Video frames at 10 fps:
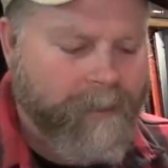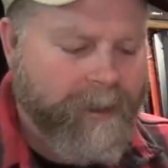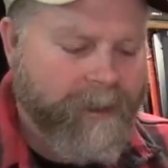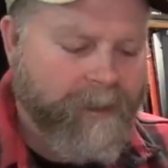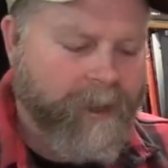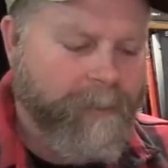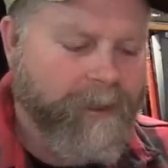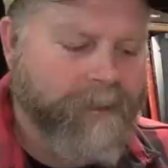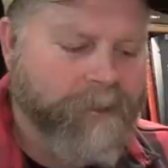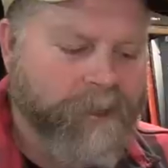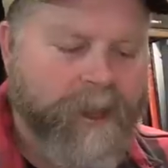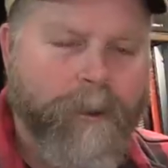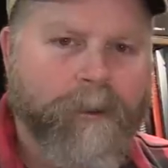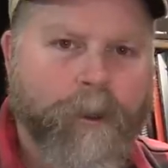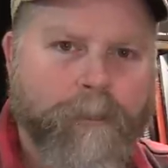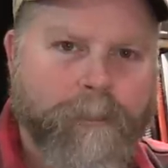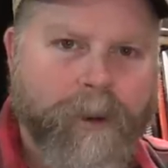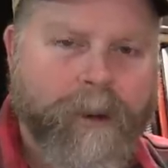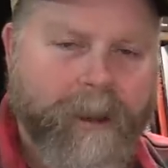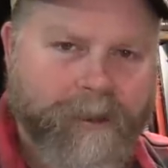And then coming into the Sierra load
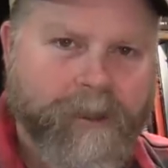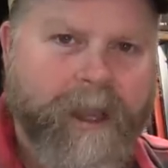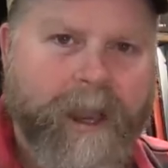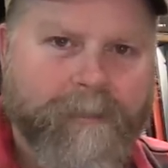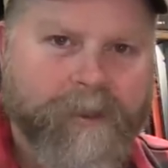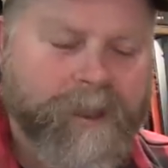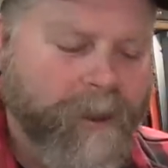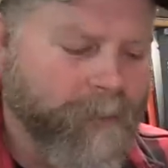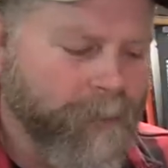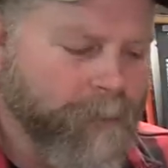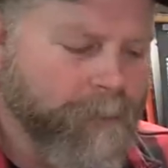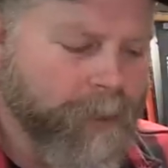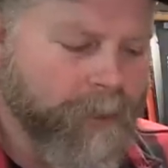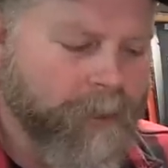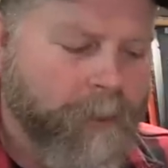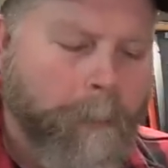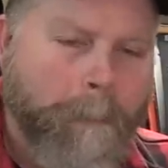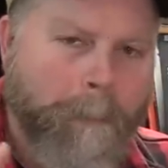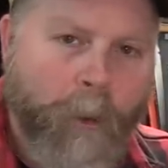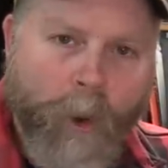book, I actually have the Sierra load book,
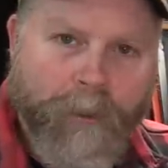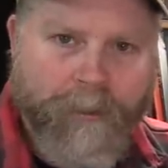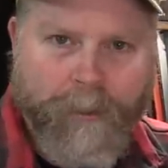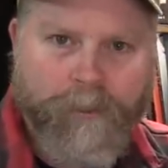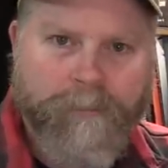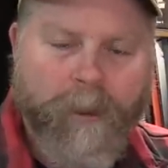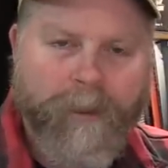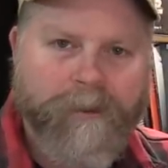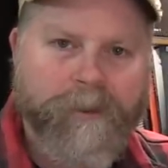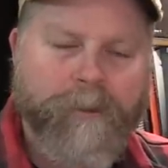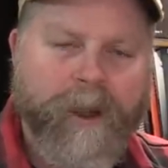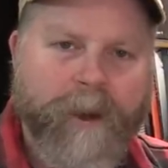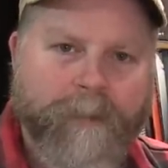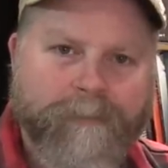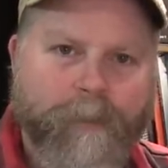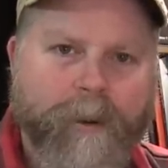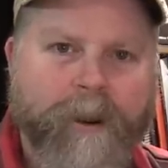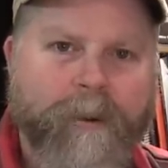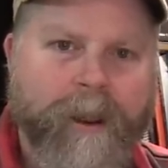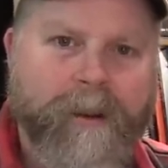both of those bullets, so the 140
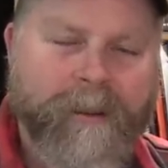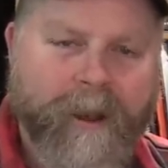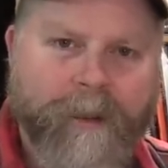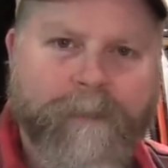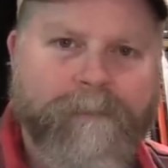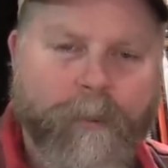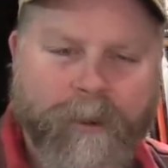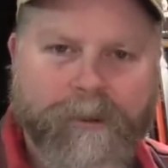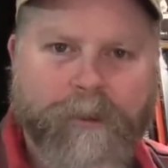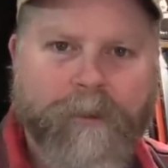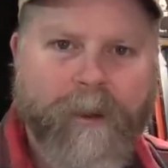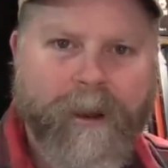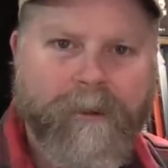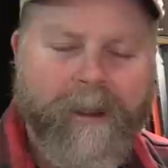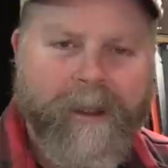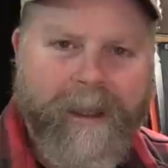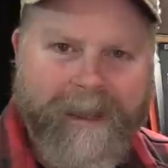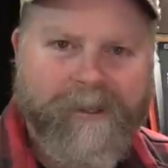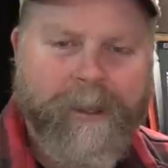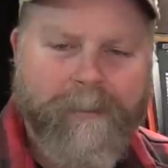grain and the 142 grain
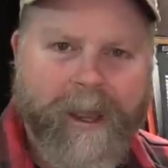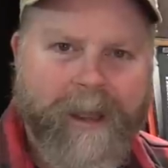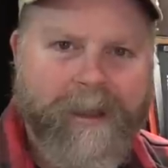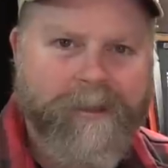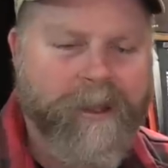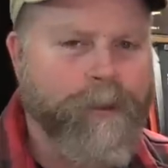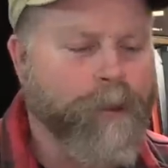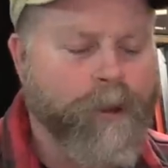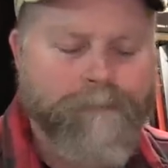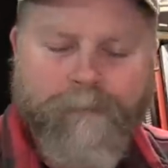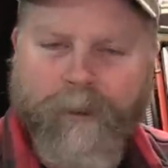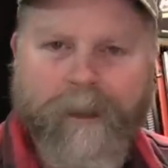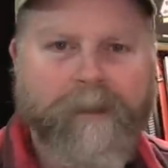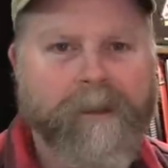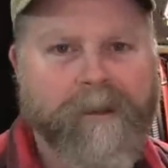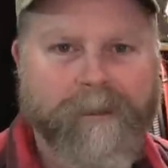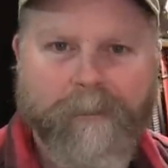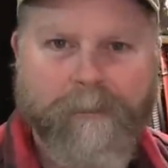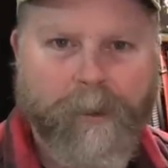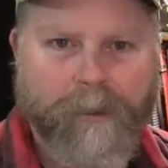SMKs, and they're completely
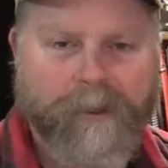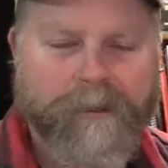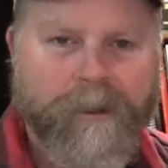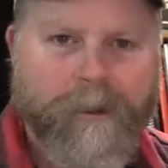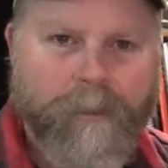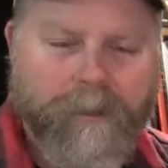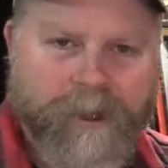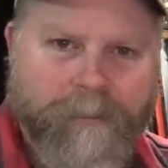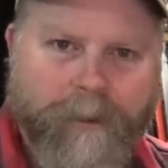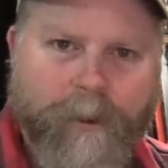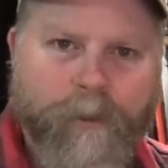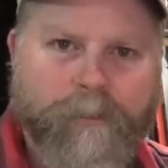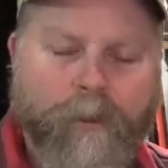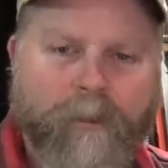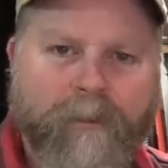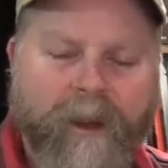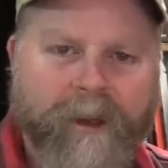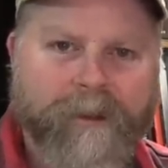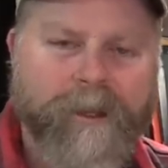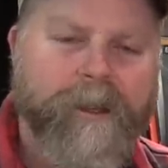different bullets with different nose
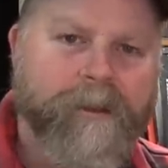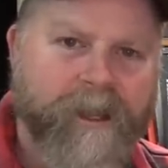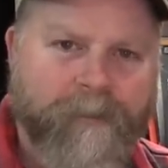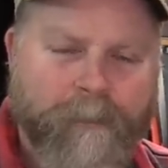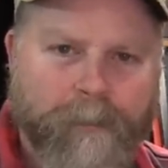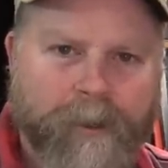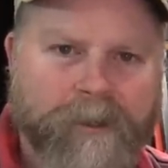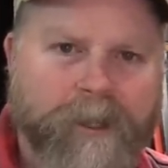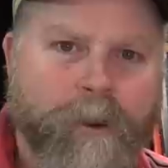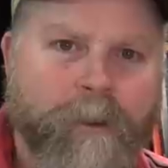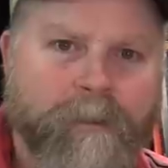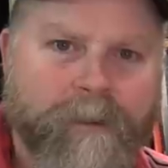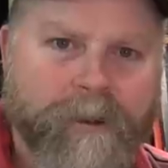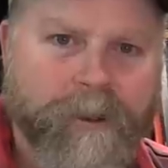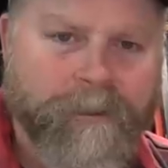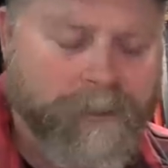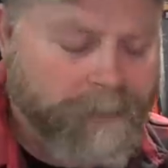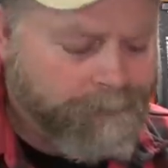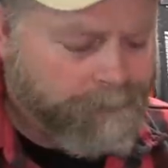profiles, different ballistic coefficients.